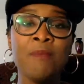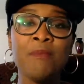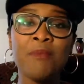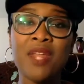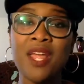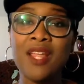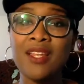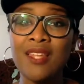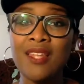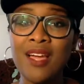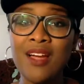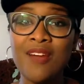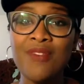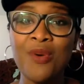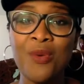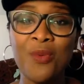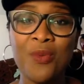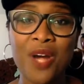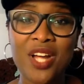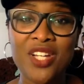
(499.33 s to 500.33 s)
But I
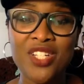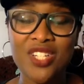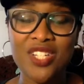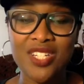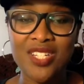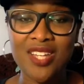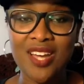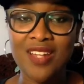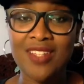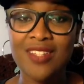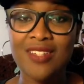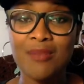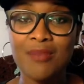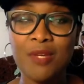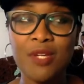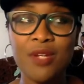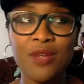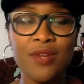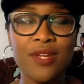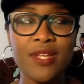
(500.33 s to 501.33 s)
love watching
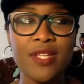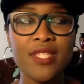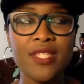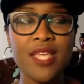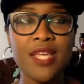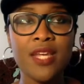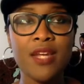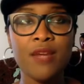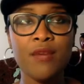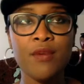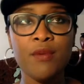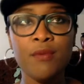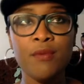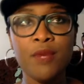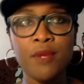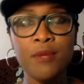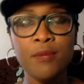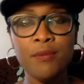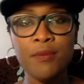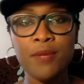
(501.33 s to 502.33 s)
documentaries. And I
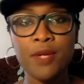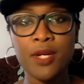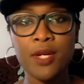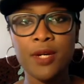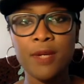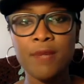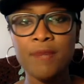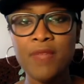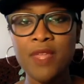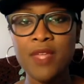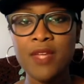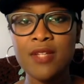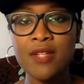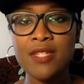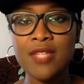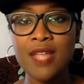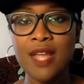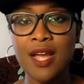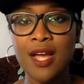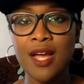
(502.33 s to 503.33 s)
remember at a
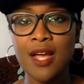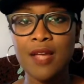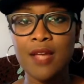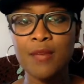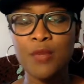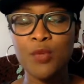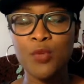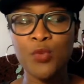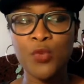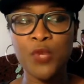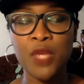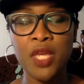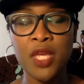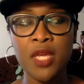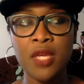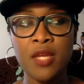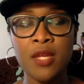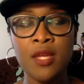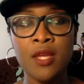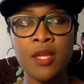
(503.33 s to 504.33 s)
time
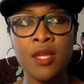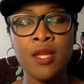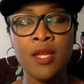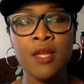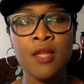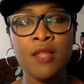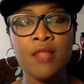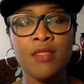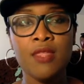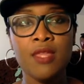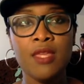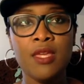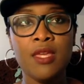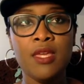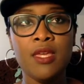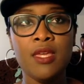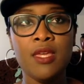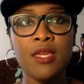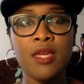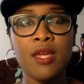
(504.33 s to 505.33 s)
when
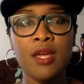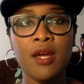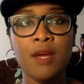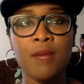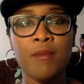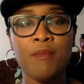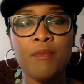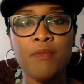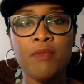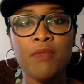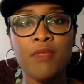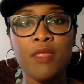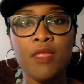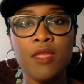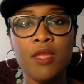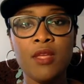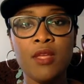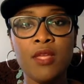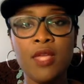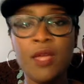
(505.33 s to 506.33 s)
the
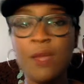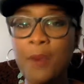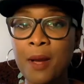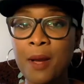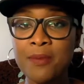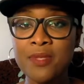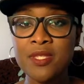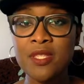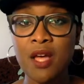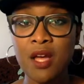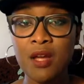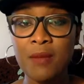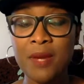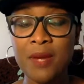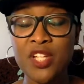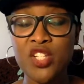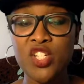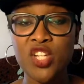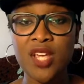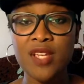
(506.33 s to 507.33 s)
hip hop song
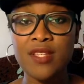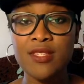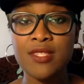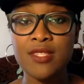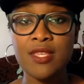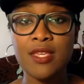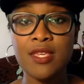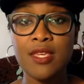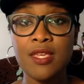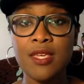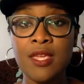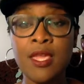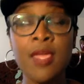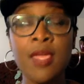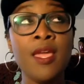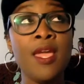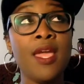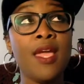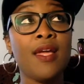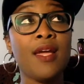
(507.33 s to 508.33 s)
by Jay Z
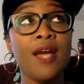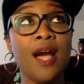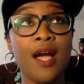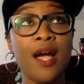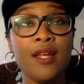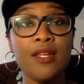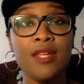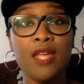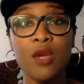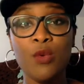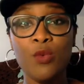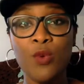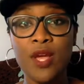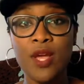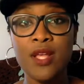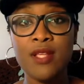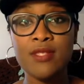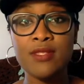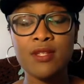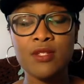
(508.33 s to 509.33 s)
and Kanye
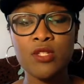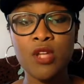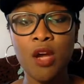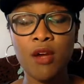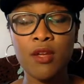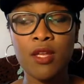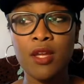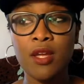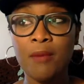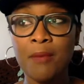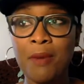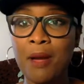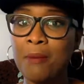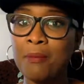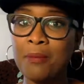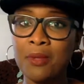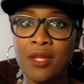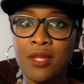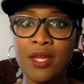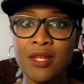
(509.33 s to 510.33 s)
West talking
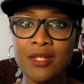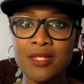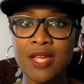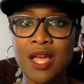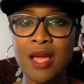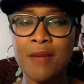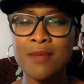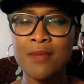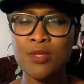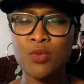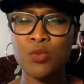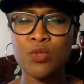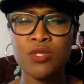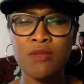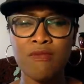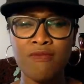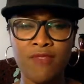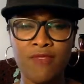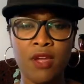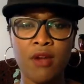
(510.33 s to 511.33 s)
about blood diamonds was
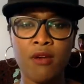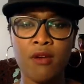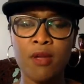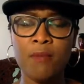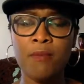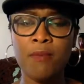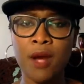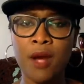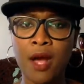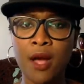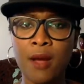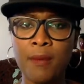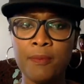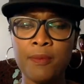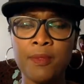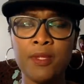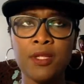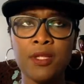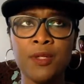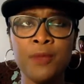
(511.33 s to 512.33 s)
very
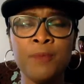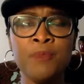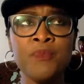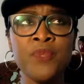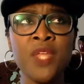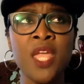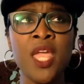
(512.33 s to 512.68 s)
popular.